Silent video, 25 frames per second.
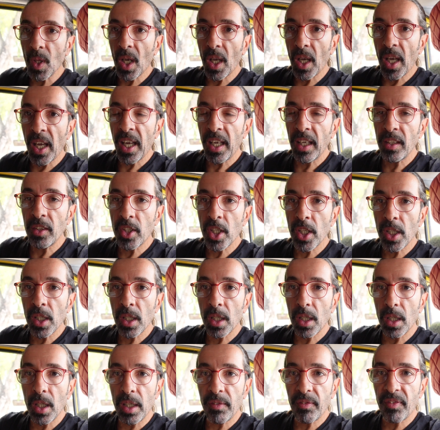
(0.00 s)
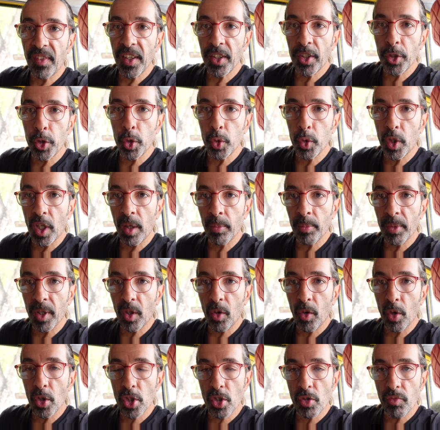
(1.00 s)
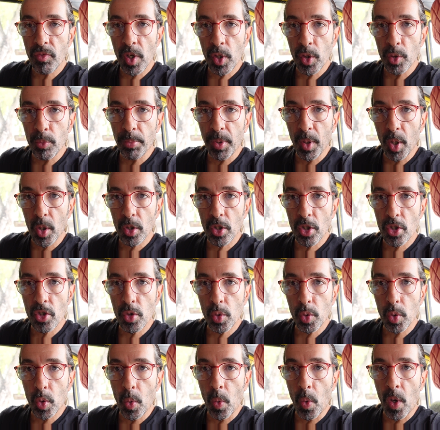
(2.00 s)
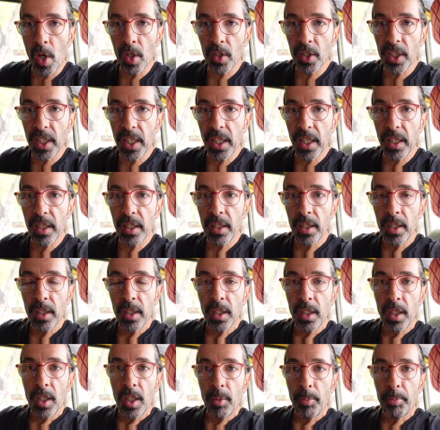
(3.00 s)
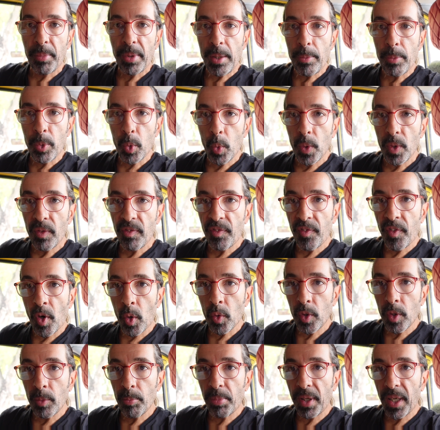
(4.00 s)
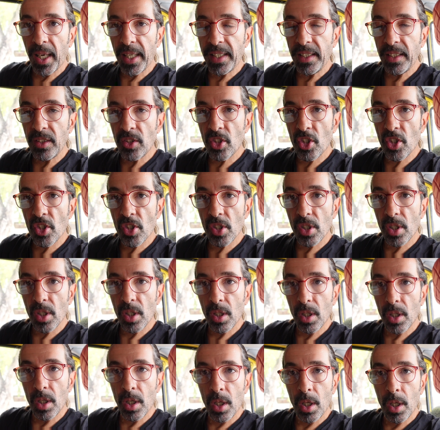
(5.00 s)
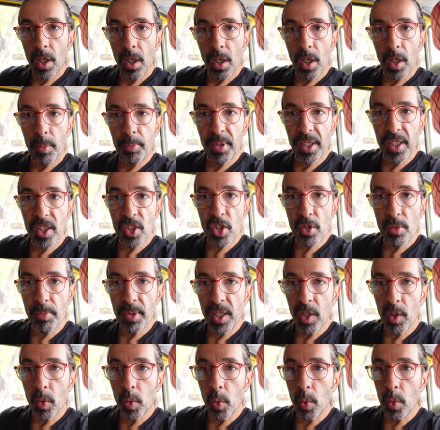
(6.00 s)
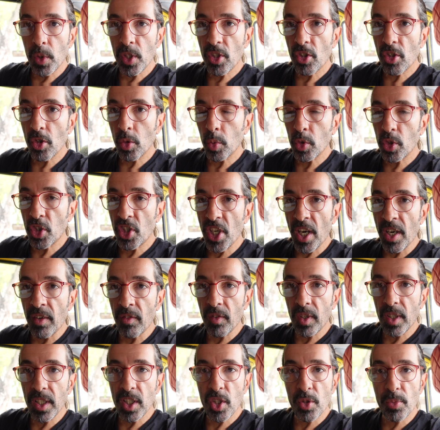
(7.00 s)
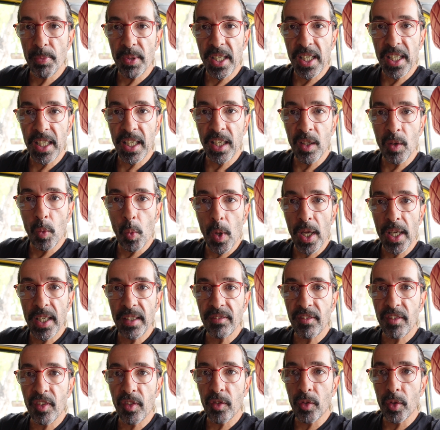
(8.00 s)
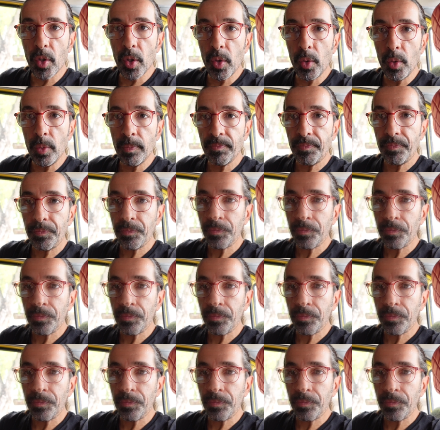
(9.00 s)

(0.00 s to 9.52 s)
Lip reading: and if they do come across roadblocks or guardia, people with foreign plates appear to be always, or generally speaking, waved through.